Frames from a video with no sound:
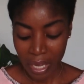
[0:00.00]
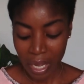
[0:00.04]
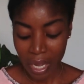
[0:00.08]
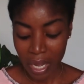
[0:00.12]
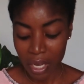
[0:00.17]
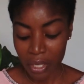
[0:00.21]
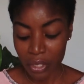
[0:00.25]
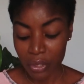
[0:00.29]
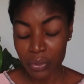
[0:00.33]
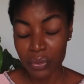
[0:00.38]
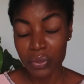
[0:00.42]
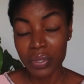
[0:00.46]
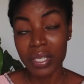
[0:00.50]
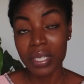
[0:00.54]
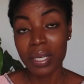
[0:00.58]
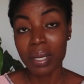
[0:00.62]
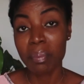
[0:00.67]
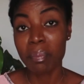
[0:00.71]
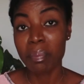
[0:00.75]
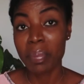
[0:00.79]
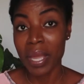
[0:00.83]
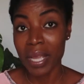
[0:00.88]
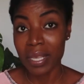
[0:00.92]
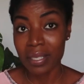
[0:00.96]
You need a
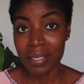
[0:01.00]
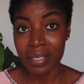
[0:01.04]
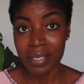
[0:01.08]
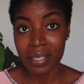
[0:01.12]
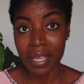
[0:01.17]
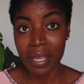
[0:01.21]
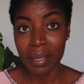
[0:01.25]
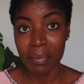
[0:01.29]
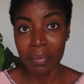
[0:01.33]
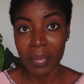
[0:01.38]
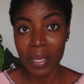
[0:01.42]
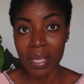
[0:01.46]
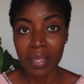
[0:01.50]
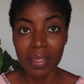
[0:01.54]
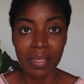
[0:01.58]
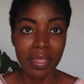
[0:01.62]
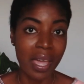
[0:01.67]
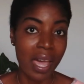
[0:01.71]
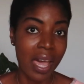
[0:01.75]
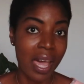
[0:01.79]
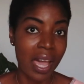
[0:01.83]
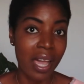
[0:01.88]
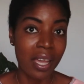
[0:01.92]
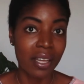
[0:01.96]
bank statement
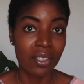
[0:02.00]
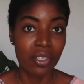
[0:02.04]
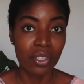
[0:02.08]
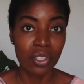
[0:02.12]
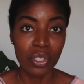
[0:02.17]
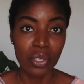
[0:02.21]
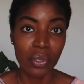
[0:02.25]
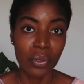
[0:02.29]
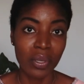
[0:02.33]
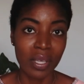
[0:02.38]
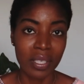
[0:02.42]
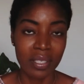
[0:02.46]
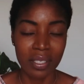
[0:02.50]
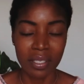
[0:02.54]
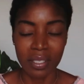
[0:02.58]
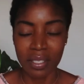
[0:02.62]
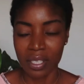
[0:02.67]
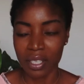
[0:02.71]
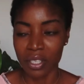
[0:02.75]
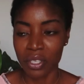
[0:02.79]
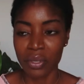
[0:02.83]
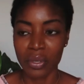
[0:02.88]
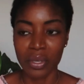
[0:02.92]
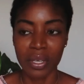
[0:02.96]
that showcases
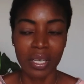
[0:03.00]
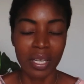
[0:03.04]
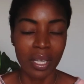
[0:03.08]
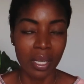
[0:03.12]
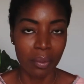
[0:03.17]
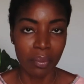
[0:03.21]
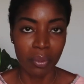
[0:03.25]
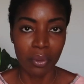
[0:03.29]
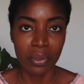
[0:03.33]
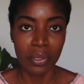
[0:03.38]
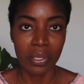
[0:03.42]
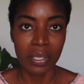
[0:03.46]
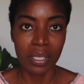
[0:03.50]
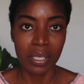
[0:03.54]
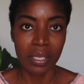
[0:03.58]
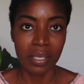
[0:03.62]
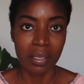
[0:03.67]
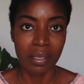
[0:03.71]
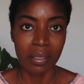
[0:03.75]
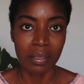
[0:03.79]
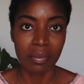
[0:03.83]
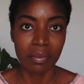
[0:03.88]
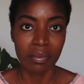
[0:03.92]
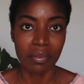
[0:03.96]
that you're able
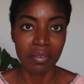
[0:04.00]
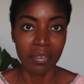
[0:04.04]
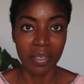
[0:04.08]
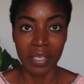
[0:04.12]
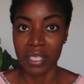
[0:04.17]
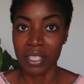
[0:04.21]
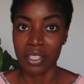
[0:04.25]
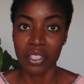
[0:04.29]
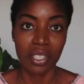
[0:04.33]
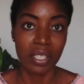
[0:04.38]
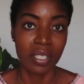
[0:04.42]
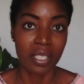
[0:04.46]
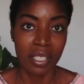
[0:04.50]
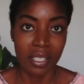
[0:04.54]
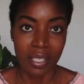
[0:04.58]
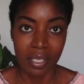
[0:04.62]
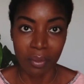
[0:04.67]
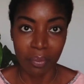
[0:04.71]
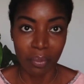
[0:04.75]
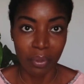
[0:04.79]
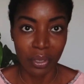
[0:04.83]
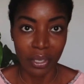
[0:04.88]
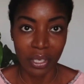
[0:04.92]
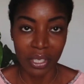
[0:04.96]
to financially
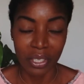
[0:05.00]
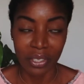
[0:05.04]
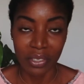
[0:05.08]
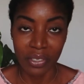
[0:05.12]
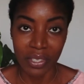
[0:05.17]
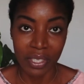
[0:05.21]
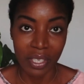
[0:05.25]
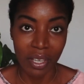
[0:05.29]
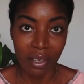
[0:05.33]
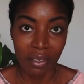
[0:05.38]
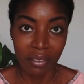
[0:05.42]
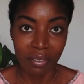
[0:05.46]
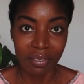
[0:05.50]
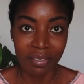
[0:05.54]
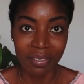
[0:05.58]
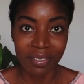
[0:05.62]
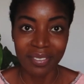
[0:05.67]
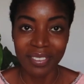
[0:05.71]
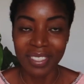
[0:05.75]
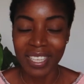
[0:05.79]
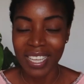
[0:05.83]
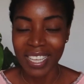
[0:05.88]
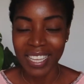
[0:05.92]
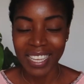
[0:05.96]
support yourself
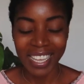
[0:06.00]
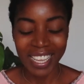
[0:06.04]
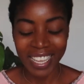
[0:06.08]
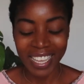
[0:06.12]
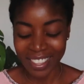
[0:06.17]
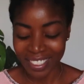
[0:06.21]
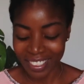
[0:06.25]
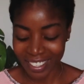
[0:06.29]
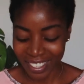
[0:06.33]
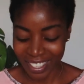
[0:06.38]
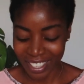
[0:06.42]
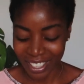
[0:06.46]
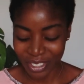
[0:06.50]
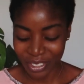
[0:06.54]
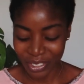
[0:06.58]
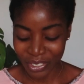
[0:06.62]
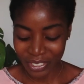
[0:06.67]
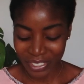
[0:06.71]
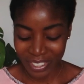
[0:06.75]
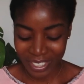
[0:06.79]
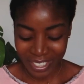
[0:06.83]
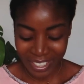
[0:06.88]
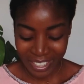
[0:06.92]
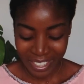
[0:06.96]
in the
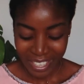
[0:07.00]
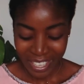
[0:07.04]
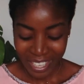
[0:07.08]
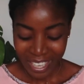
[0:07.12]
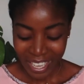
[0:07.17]
country.